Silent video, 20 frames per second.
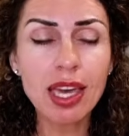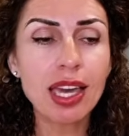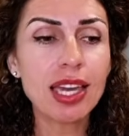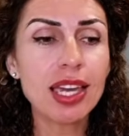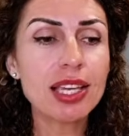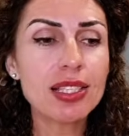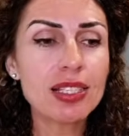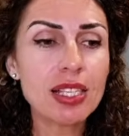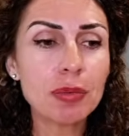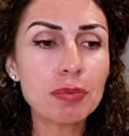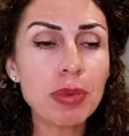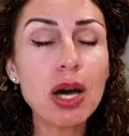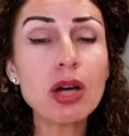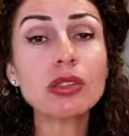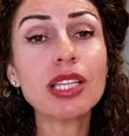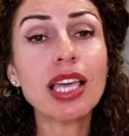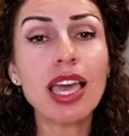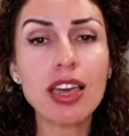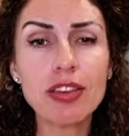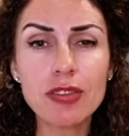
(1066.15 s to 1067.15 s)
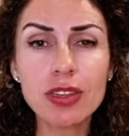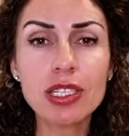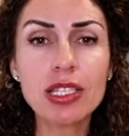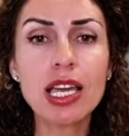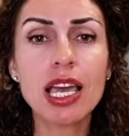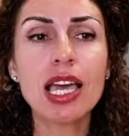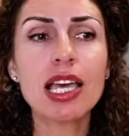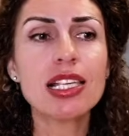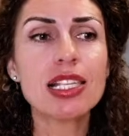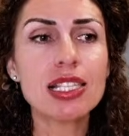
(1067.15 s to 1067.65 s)
It's about having
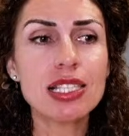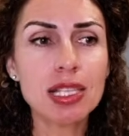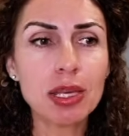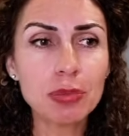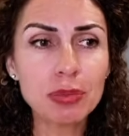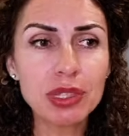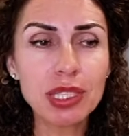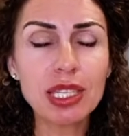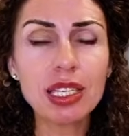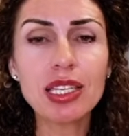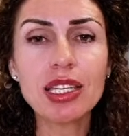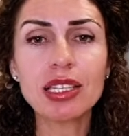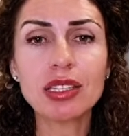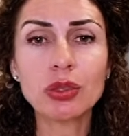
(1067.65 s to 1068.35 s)
something